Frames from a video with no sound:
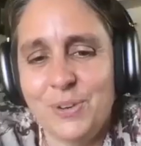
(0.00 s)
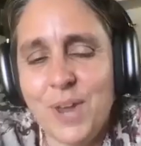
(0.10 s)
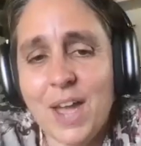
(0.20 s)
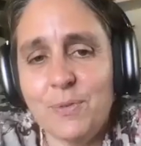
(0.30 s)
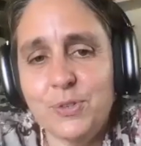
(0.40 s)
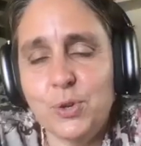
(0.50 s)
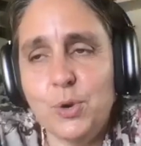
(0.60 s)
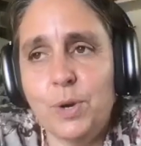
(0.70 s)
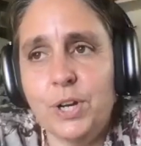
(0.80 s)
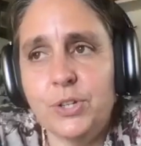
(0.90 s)
So yeah, so
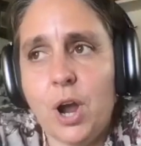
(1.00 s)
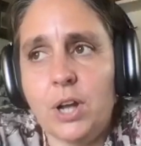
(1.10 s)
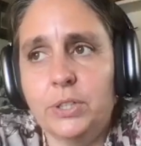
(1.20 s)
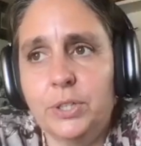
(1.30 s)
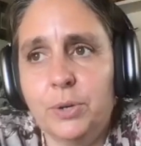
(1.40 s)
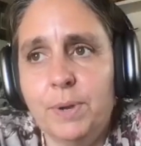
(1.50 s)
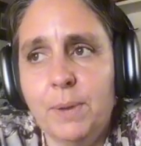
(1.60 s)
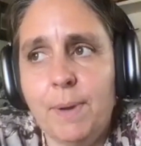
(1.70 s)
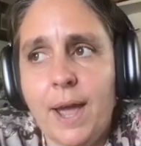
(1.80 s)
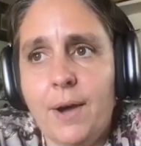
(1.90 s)
you want to talk a little
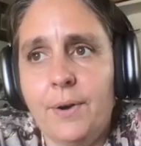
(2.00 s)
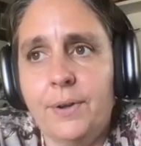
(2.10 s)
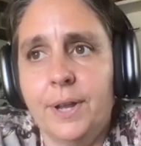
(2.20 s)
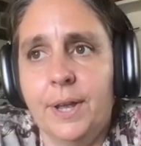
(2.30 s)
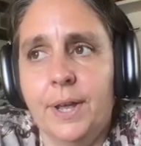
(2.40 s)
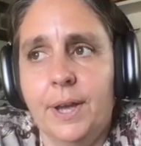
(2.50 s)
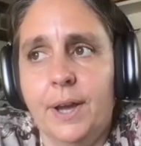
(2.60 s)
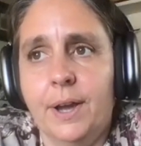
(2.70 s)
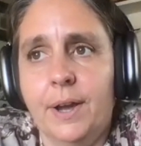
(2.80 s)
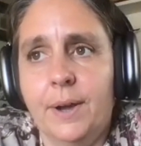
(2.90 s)
bit about
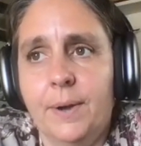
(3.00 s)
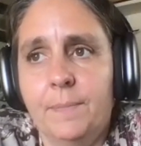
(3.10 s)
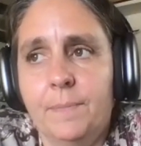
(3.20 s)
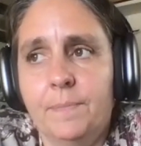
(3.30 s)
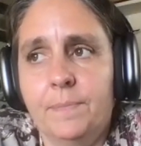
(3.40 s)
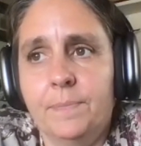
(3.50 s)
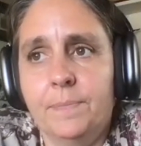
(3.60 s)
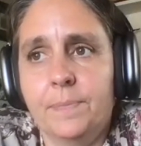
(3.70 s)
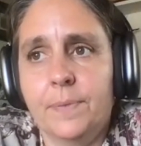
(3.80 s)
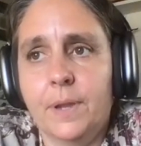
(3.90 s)
um
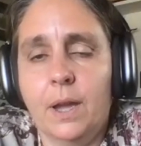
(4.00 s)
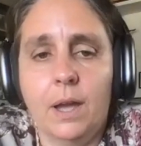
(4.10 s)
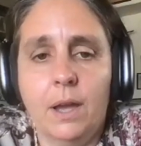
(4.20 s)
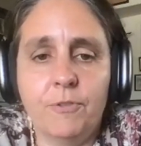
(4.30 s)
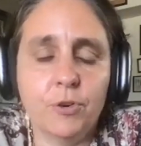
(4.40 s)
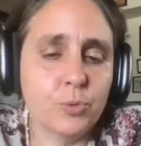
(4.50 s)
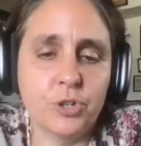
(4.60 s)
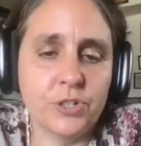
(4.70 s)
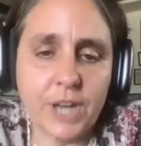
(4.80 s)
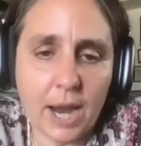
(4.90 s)
first
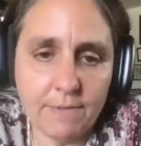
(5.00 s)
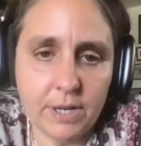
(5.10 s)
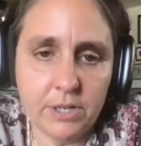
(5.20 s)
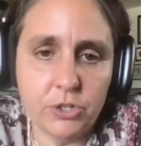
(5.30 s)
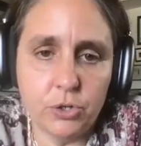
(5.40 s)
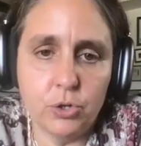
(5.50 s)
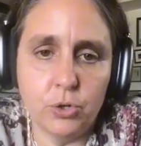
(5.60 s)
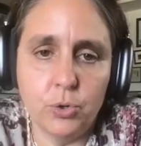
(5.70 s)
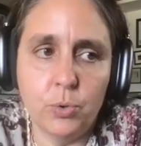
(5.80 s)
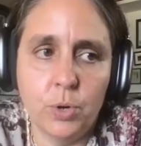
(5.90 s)
we'll just dive
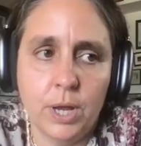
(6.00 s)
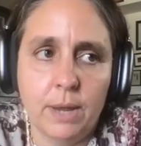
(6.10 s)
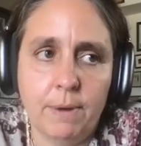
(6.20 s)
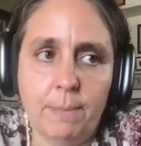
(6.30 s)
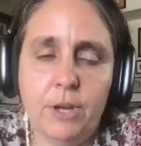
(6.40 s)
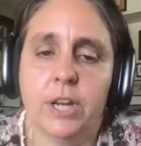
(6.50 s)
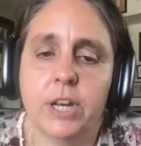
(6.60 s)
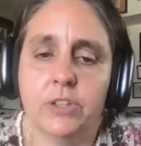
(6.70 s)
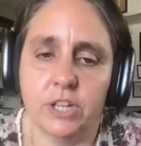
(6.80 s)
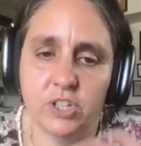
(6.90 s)
into maybe you
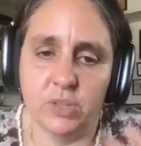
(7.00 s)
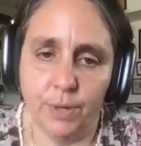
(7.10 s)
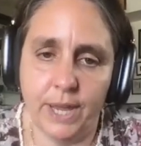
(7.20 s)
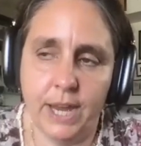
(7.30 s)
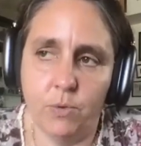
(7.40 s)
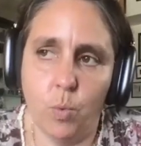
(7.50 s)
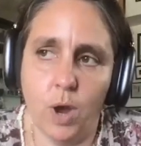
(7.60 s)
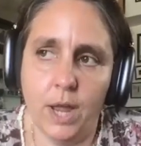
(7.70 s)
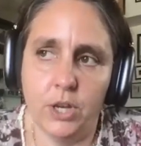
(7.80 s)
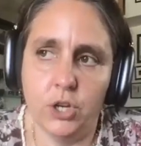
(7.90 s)
can just explain
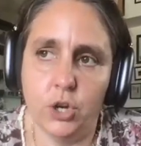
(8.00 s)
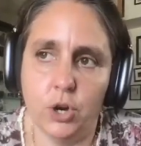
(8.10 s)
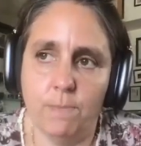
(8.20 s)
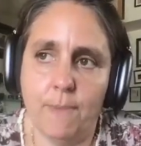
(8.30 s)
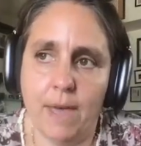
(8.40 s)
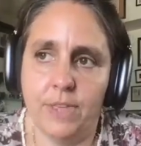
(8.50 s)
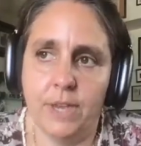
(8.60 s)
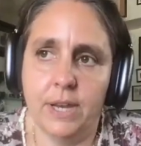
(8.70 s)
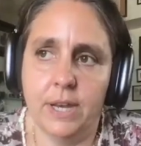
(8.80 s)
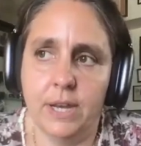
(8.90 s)
what your
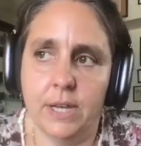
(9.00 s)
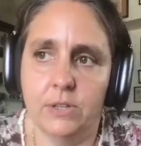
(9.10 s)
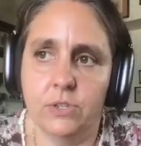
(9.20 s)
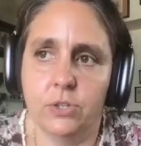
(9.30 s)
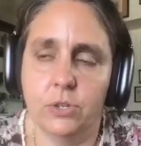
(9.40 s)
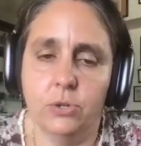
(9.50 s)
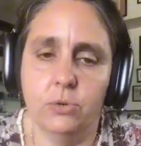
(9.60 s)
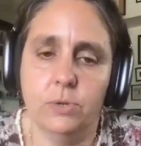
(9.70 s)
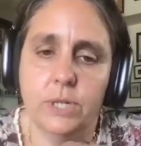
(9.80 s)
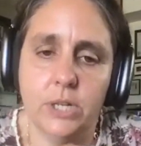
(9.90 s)
method is
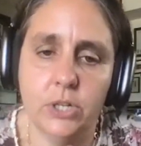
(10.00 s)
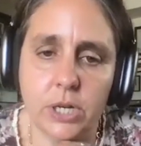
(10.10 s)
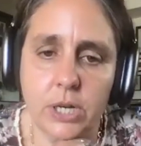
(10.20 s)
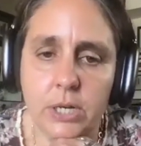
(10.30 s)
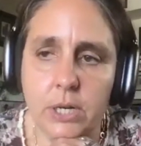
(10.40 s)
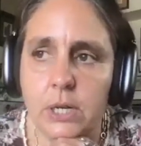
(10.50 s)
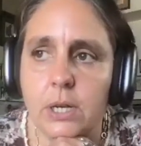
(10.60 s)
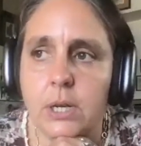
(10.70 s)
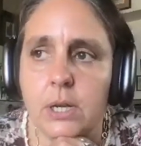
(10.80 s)
to teaching